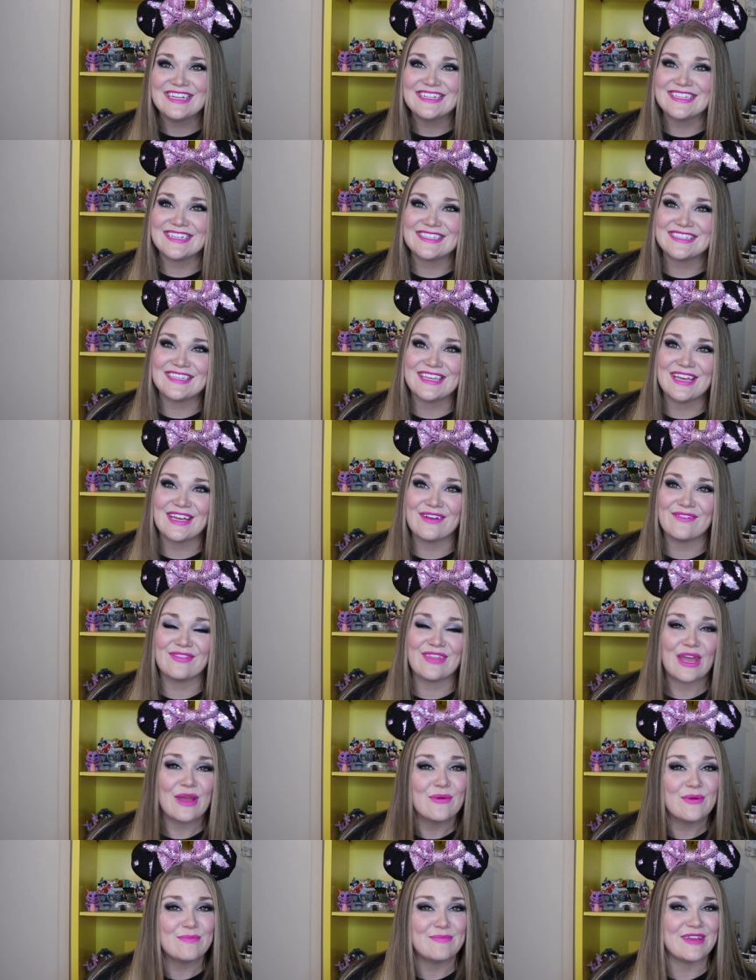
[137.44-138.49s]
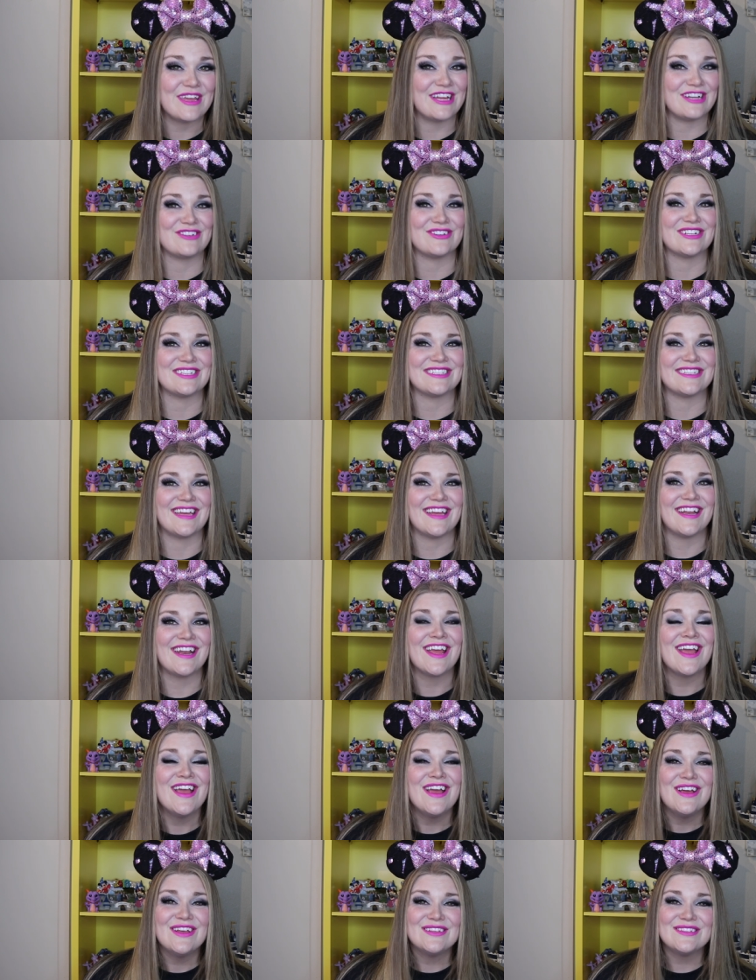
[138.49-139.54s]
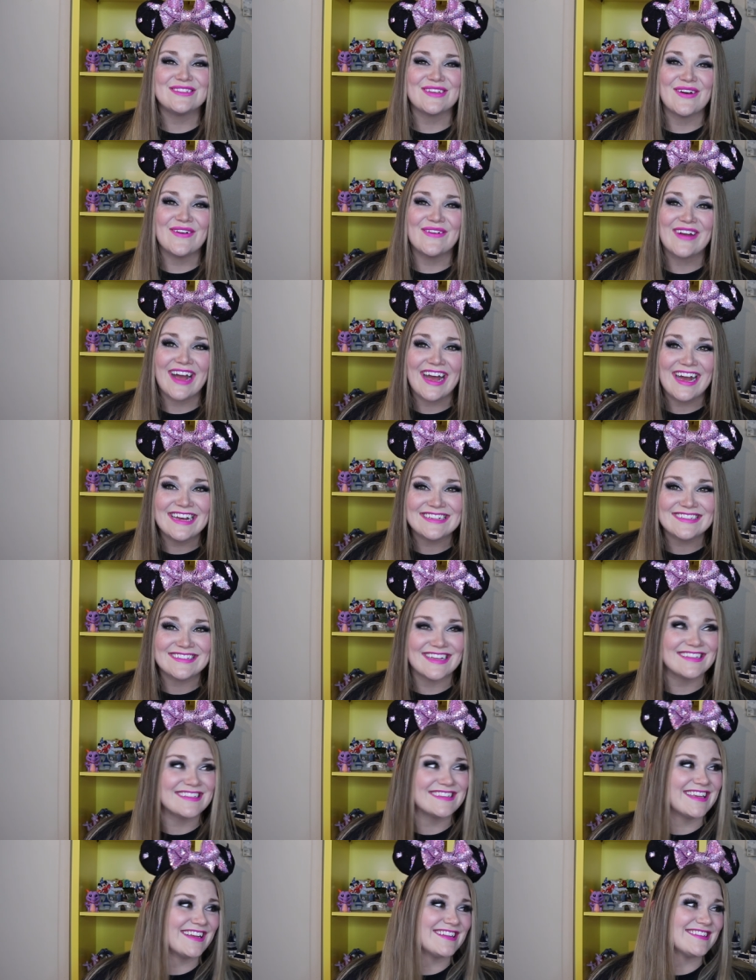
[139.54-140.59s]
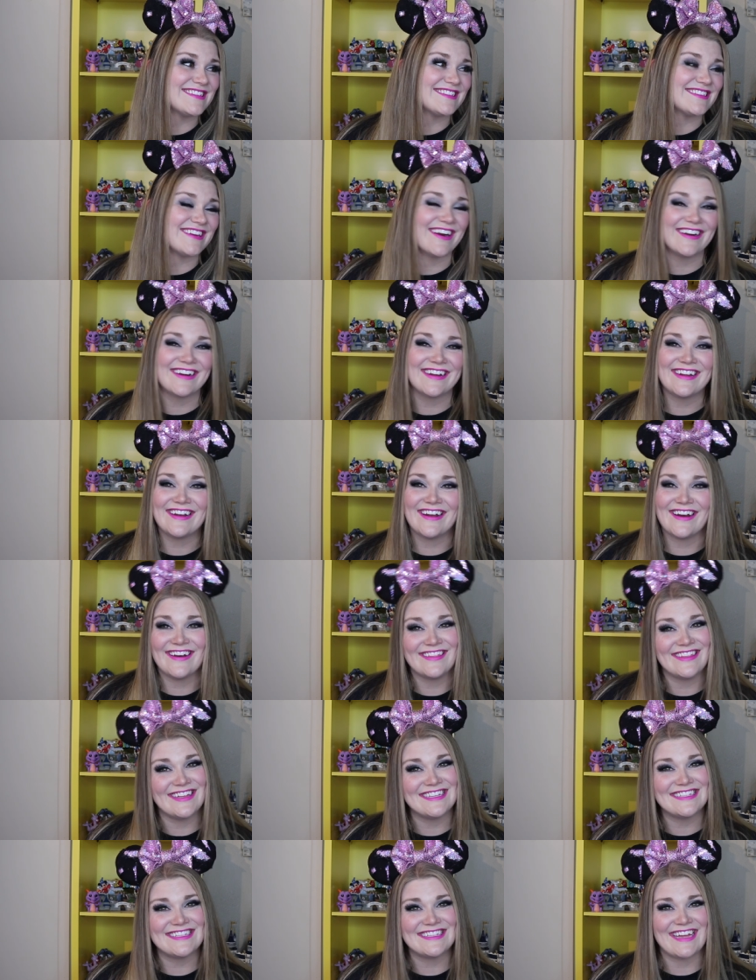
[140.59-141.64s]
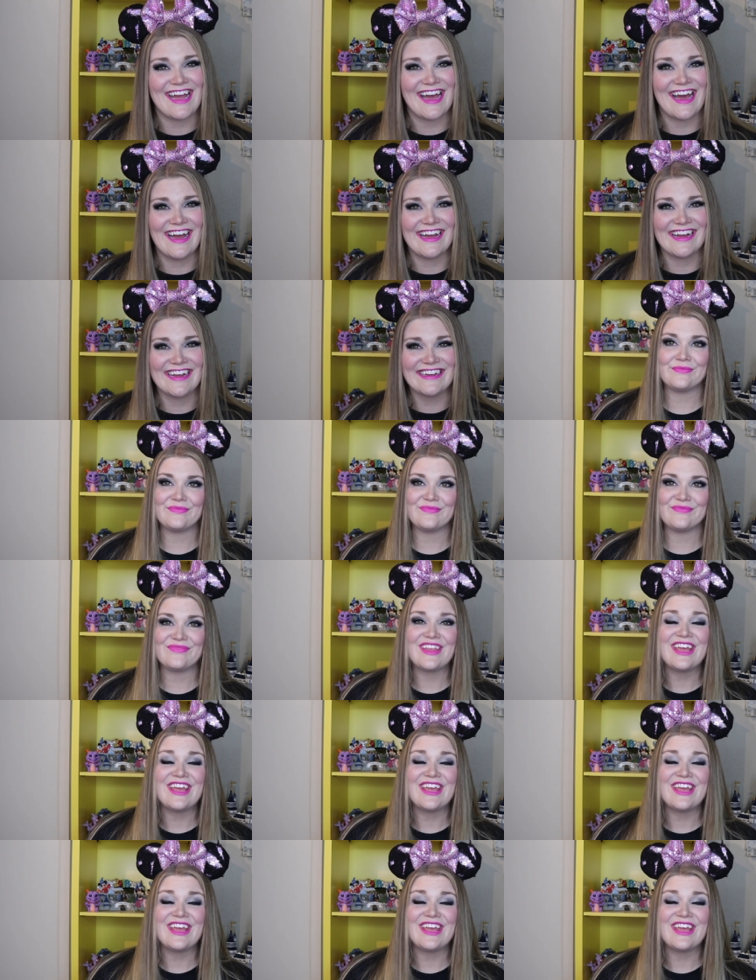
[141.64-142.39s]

see if they would be interested. So guys, let's get started on this tag.